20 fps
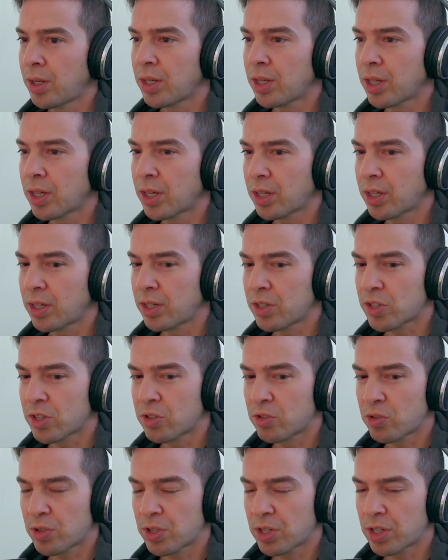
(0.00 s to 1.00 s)
Yeah. It's
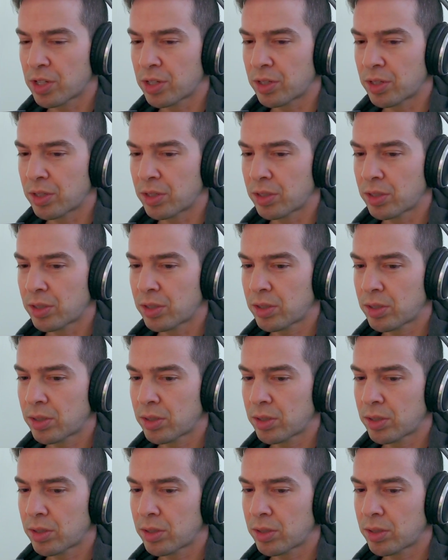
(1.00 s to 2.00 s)
interesting.
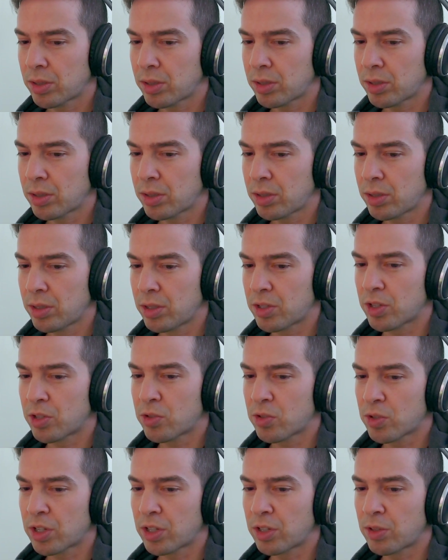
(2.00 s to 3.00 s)
It's
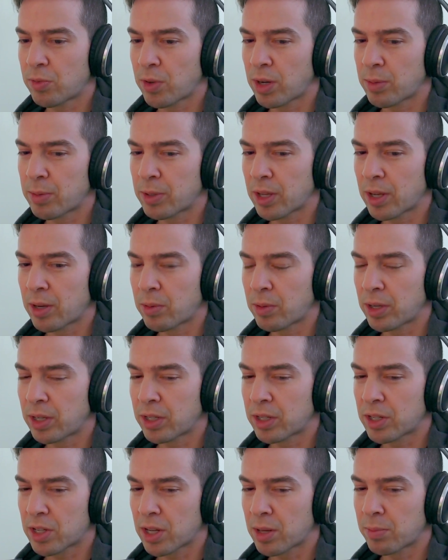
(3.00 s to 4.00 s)
interesting you frame it that way,
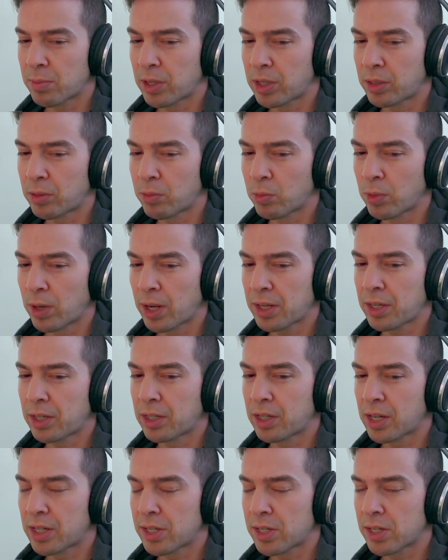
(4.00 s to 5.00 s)
because I'm like
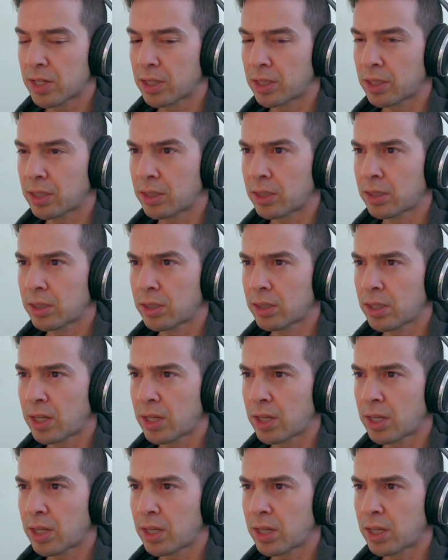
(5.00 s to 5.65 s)
recognizing,